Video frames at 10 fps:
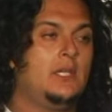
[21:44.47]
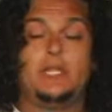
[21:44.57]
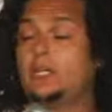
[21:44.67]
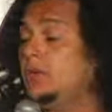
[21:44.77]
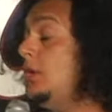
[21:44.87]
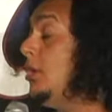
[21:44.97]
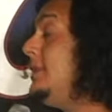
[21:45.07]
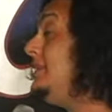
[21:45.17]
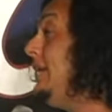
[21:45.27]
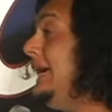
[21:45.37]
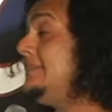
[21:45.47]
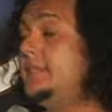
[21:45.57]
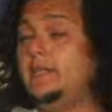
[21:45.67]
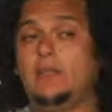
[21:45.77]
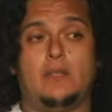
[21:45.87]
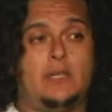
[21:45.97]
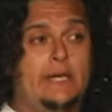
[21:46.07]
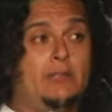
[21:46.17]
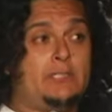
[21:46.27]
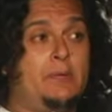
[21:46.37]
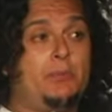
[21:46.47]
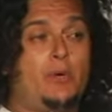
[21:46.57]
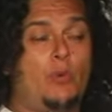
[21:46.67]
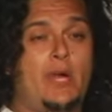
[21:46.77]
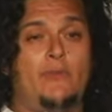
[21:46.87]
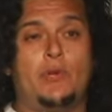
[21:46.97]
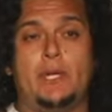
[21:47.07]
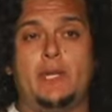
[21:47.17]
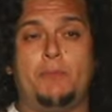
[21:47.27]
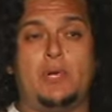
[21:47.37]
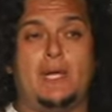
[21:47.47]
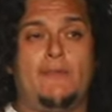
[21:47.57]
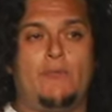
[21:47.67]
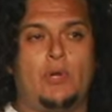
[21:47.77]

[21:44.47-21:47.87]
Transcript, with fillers: They couldn't close his casket. Every time they put his right foot in, he put his left